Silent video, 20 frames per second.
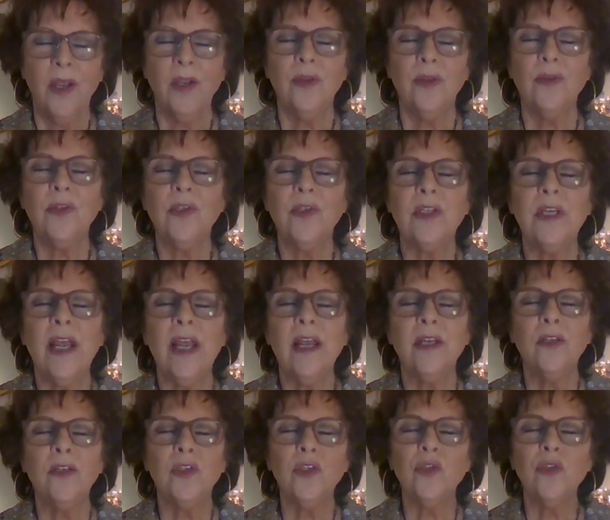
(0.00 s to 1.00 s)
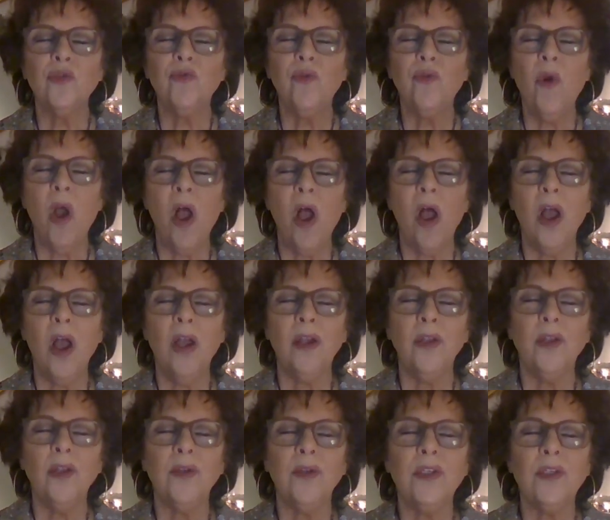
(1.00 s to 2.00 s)
You stand
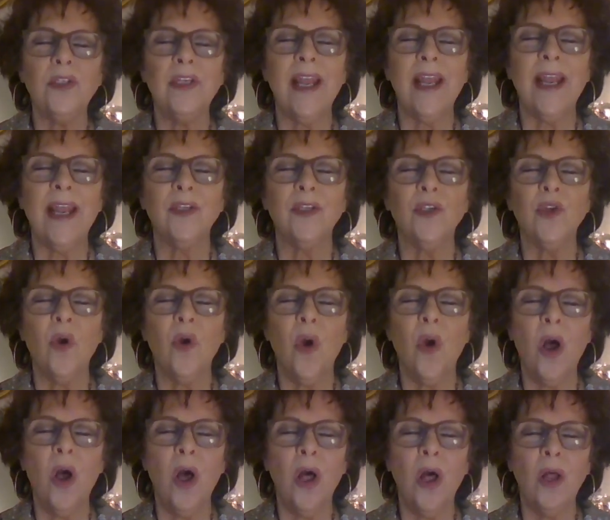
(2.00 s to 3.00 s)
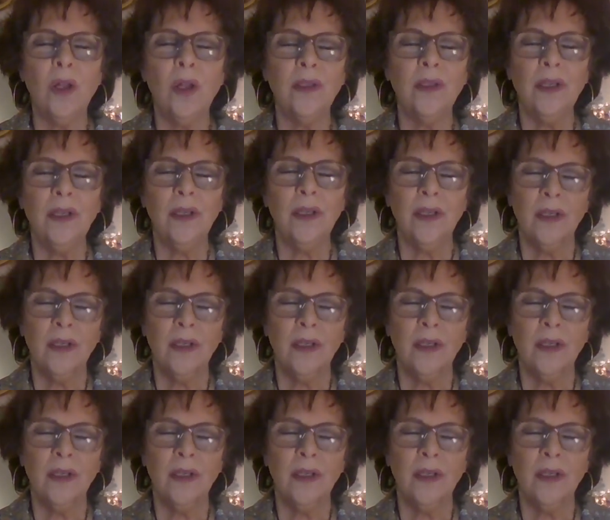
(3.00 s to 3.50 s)
strong, you stand tall,